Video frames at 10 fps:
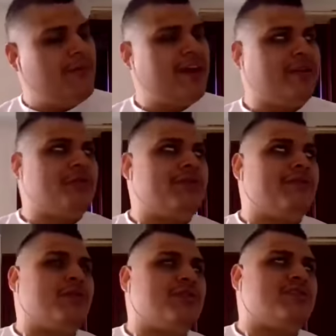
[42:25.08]
that'll do it
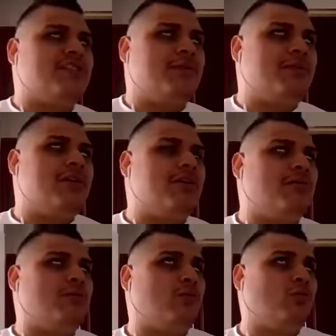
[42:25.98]
for some
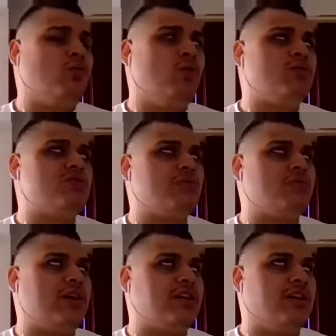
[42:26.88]
rules
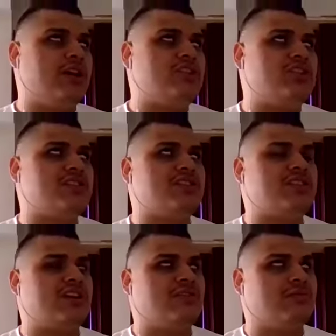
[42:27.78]
and regulations
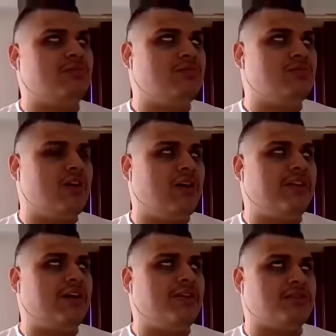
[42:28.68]
and all
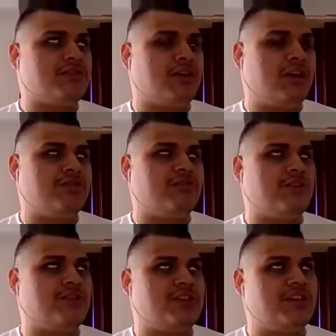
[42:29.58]
that other
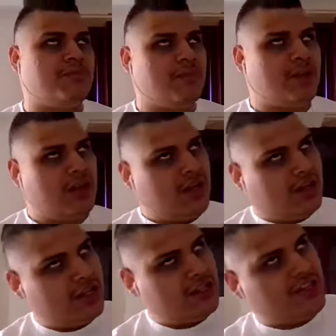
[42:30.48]
controversy.
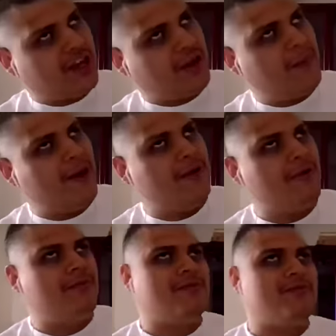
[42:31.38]
Let's talk
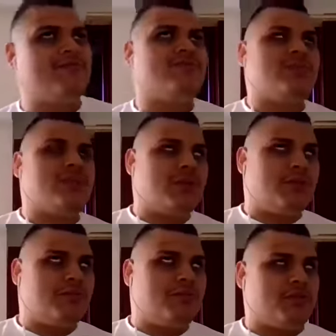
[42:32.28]
about
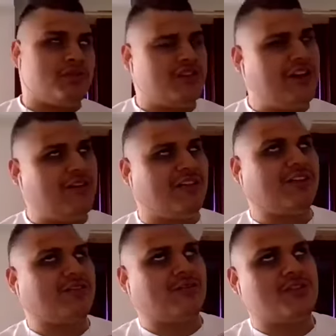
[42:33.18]
personnel
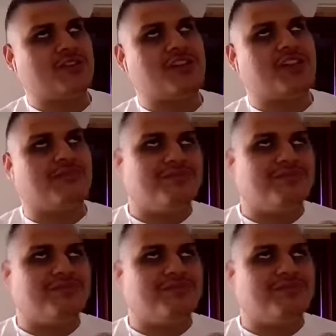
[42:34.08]
controversy.